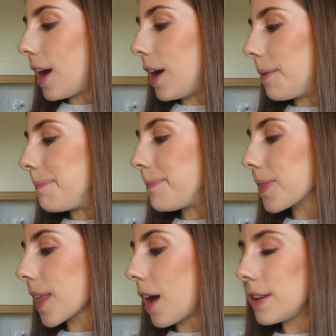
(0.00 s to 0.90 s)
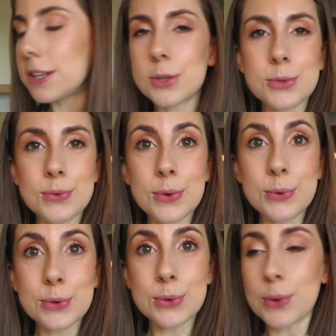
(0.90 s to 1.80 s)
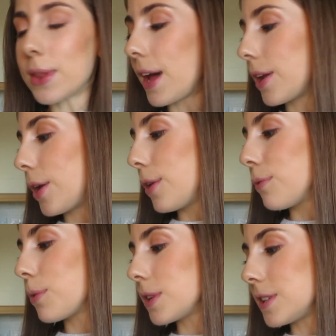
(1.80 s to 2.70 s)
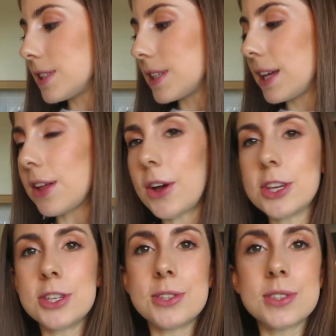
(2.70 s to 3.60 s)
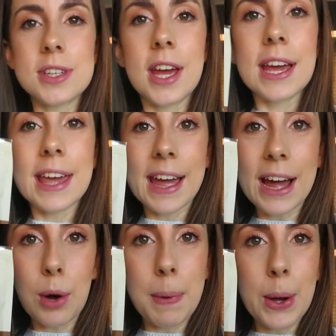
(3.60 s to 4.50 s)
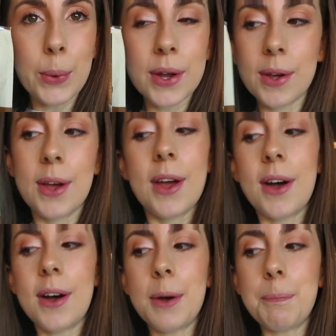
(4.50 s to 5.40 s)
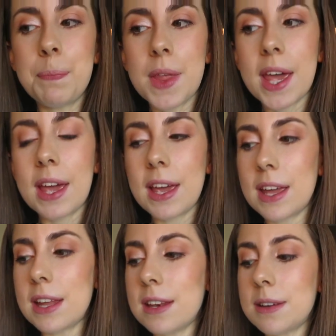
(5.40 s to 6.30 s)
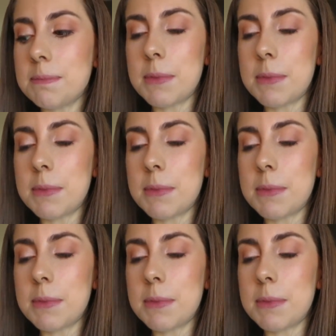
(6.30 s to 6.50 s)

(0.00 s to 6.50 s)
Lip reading: I did just also on that note, I wanted to say that I used cacao powder in